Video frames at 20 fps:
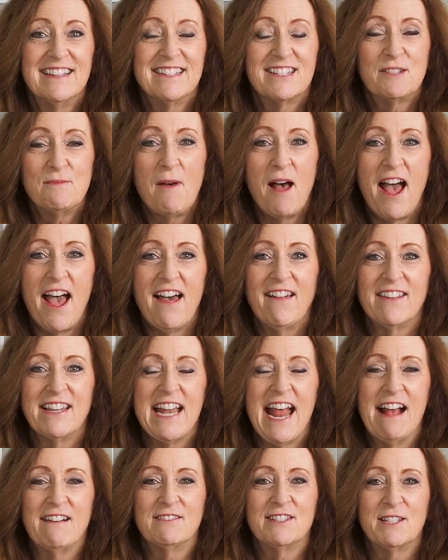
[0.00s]
smile,
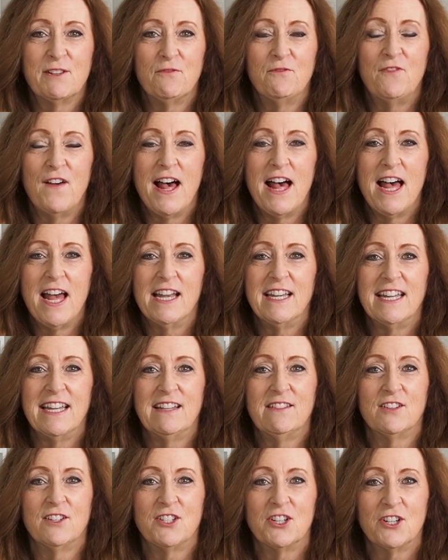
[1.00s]
and have some fun
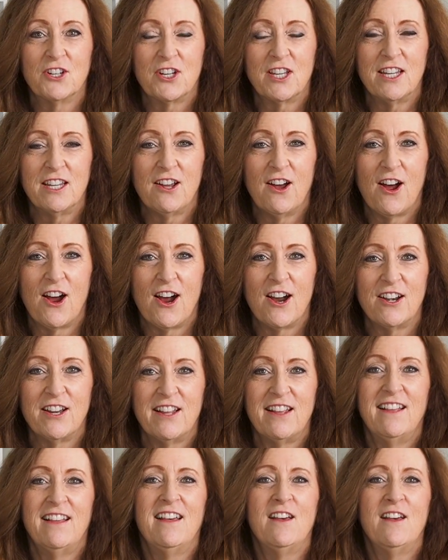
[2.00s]
in the turkey yard